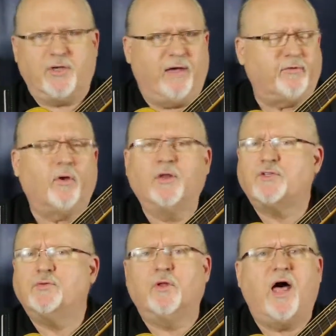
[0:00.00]
You have to go
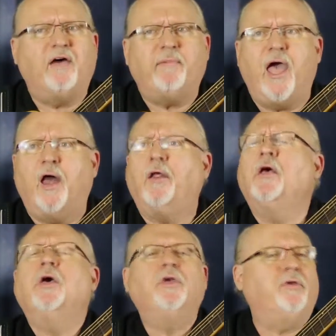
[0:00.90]
listen to a live band.
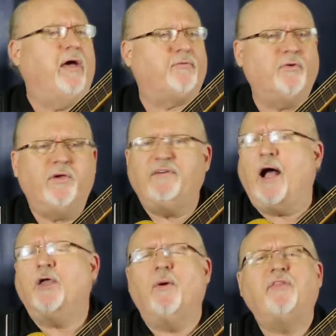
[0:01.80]
You have to
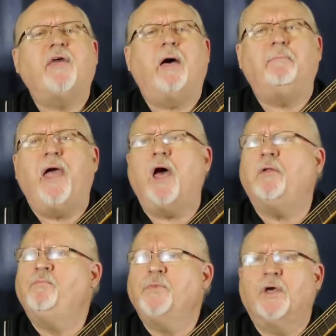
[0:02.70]
evaluate that band.